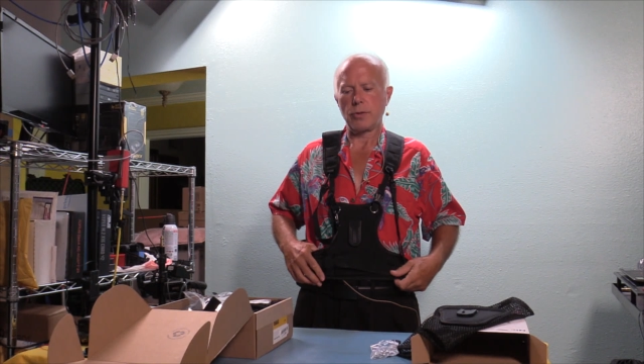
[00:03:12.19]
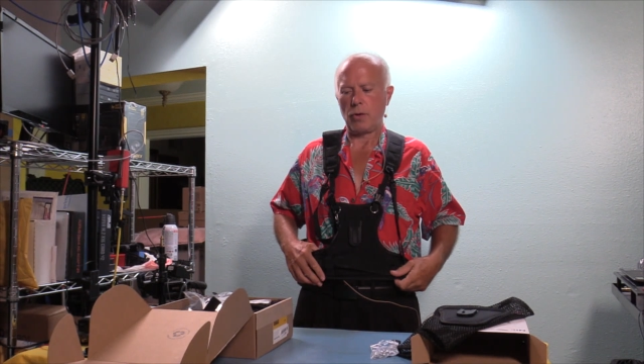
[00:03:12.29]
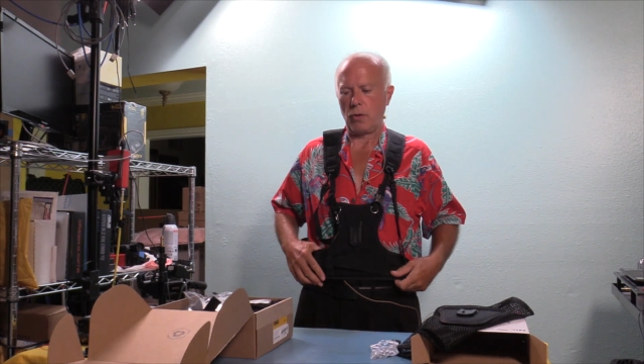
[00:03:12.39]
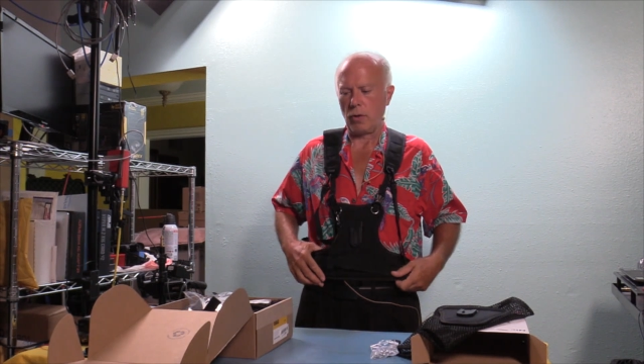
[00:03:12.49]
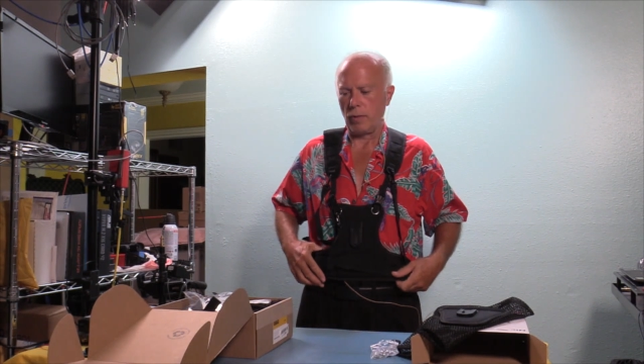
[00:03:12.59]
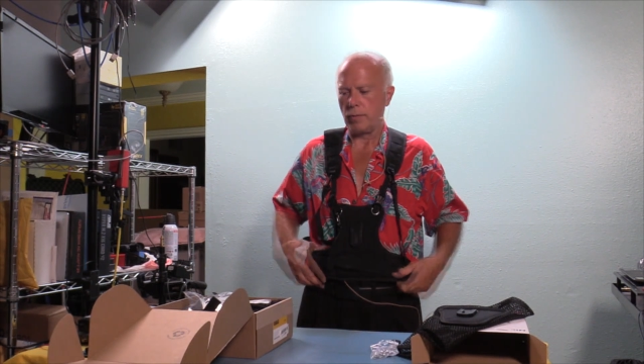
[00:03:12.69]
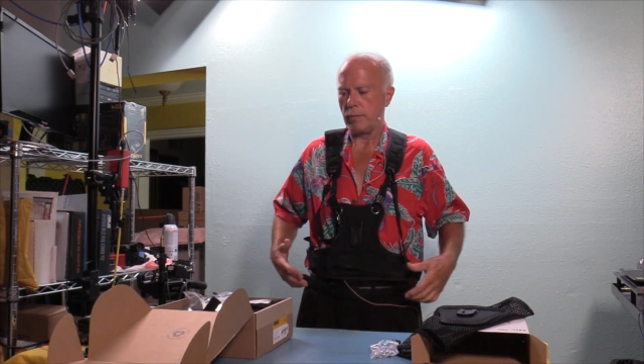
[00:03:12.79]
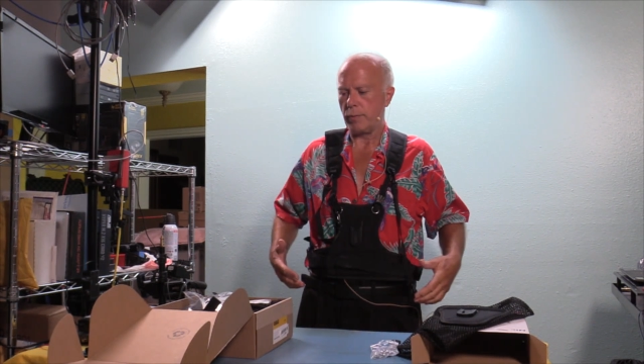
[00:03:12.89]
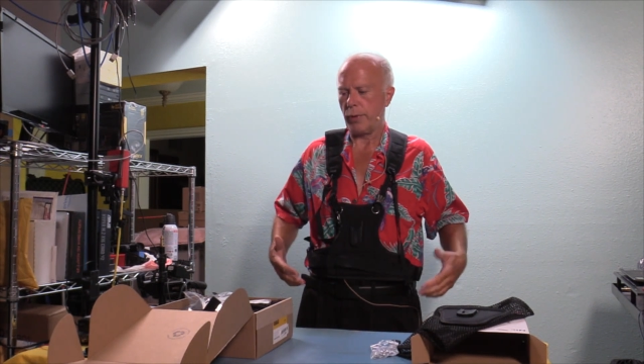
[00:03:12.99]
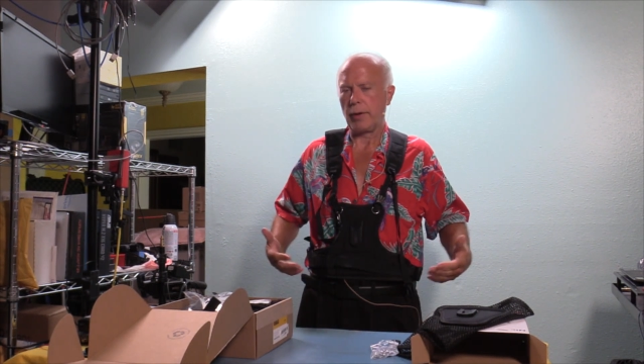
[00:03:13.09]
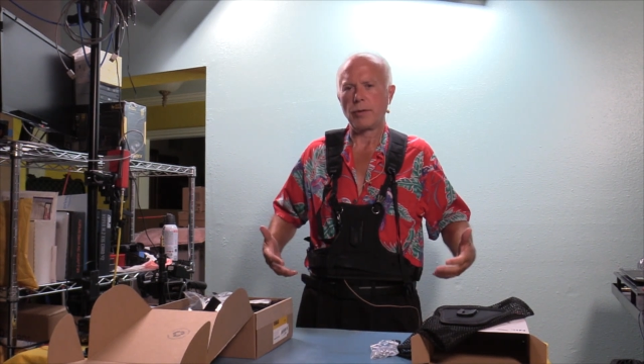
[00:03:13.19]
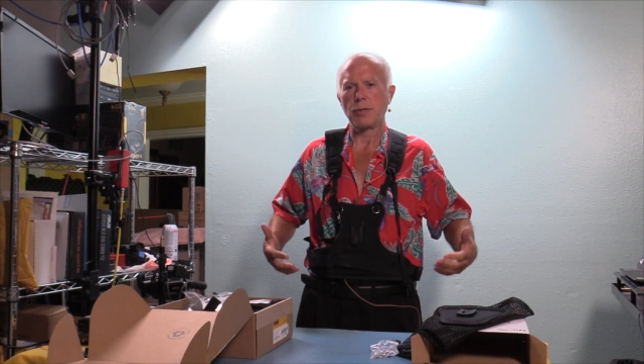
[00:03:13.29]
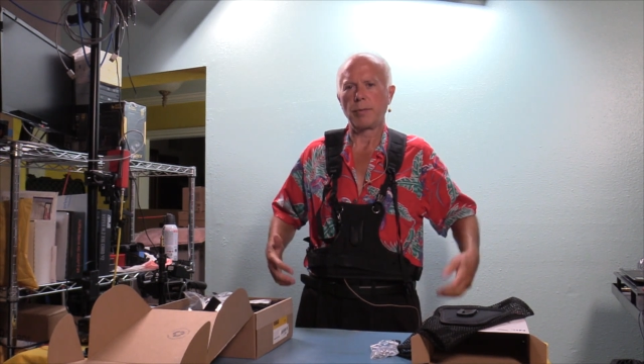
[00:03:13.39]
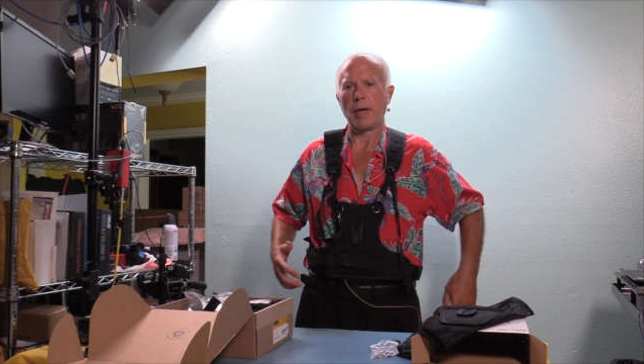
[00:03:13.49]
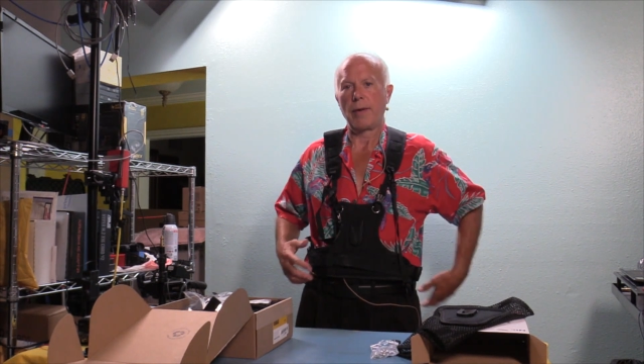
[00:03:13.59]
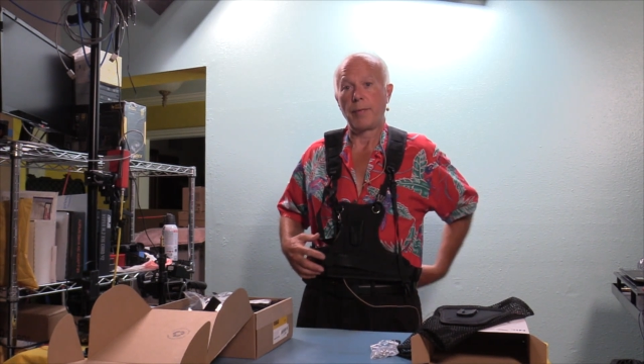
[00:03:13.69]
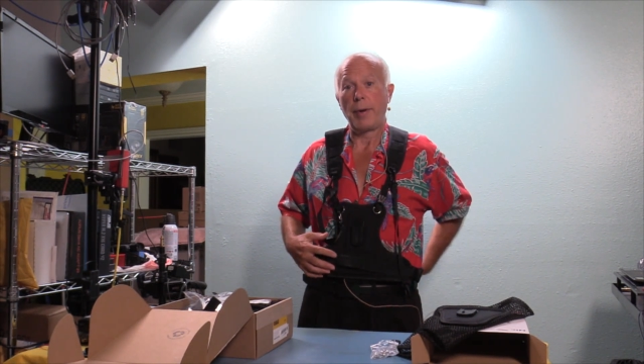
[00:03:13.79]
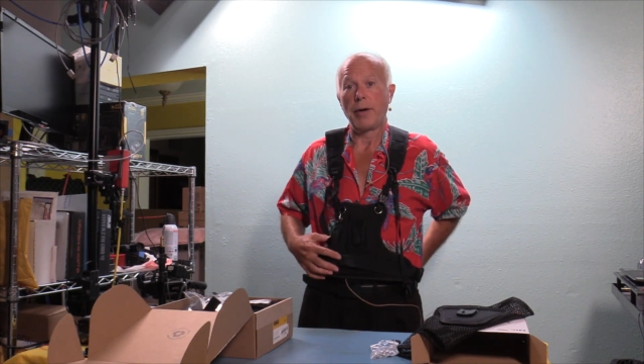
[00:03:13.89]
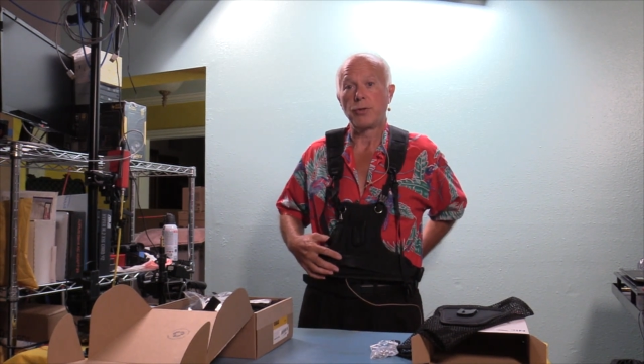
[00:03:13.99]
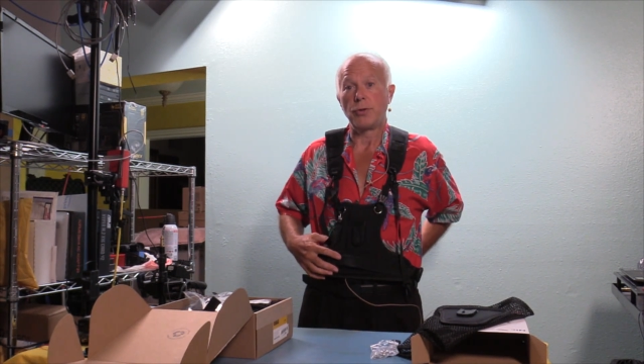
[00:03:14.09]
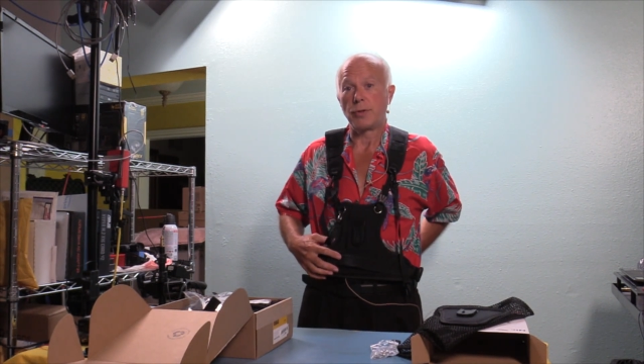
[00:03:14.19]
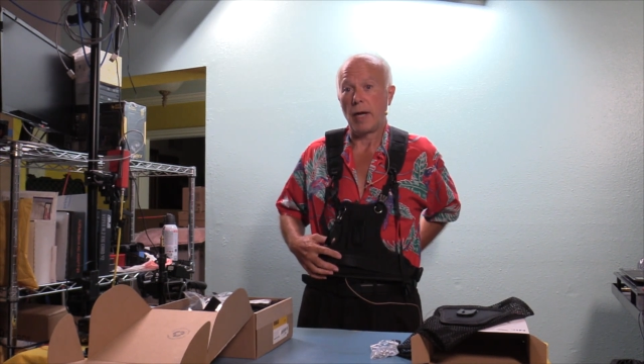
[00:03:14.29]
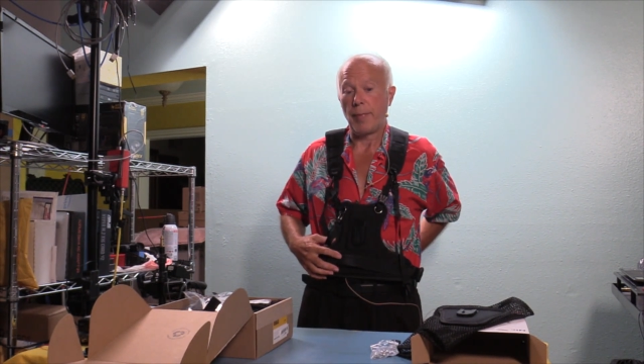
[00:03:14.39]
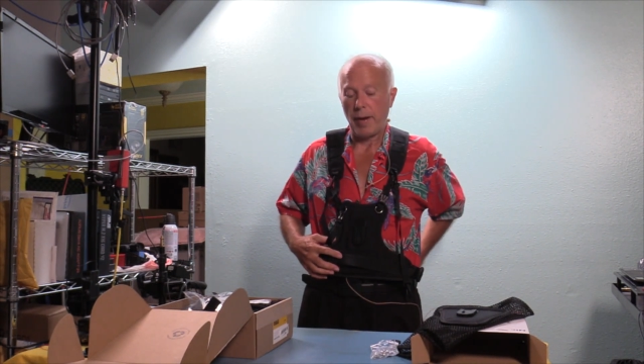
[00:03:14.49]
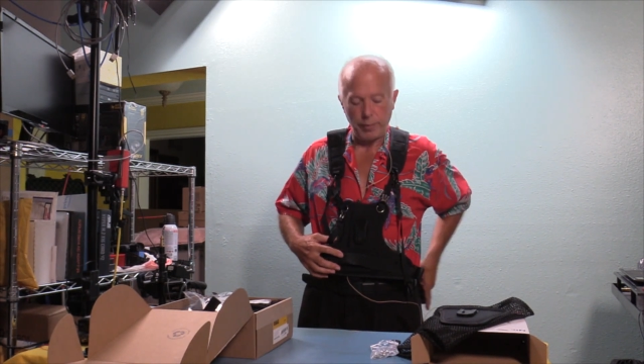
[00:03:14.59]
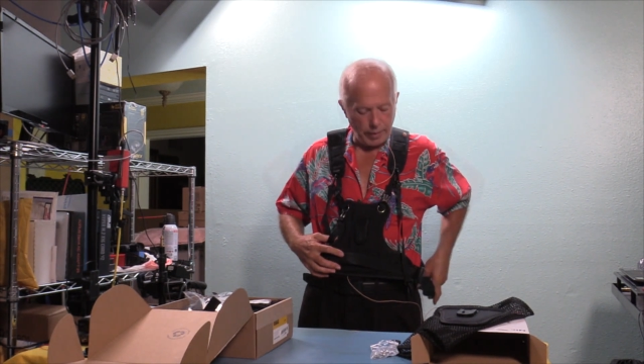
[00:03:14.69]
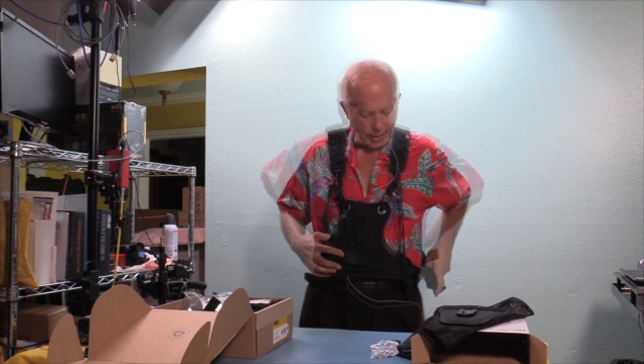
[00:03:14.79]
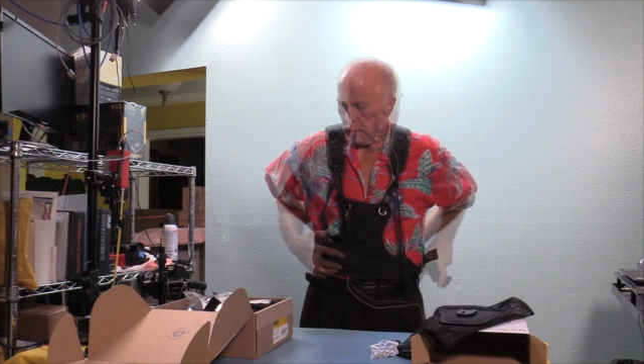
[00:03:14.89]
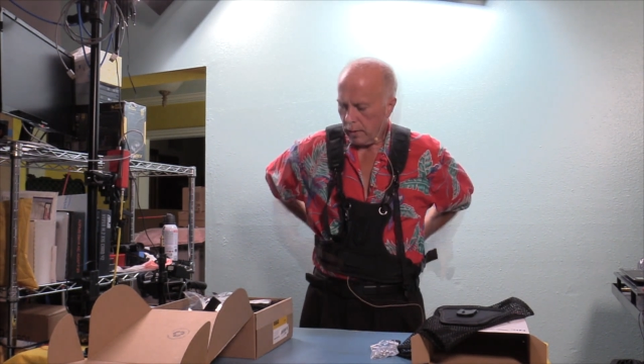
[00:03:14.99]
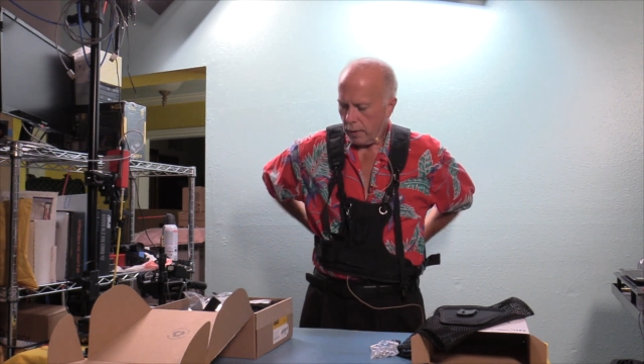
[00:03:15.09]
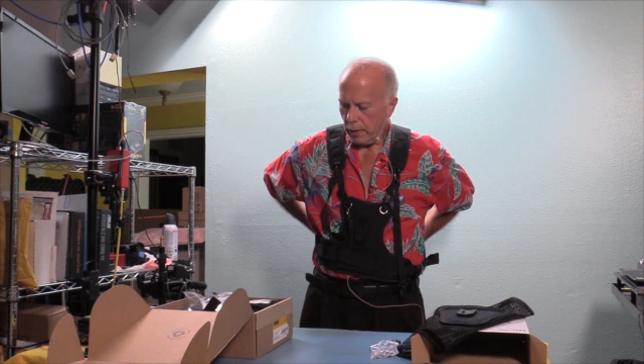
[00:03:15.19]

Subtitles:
or putting on some kind of a parachute type apparatus.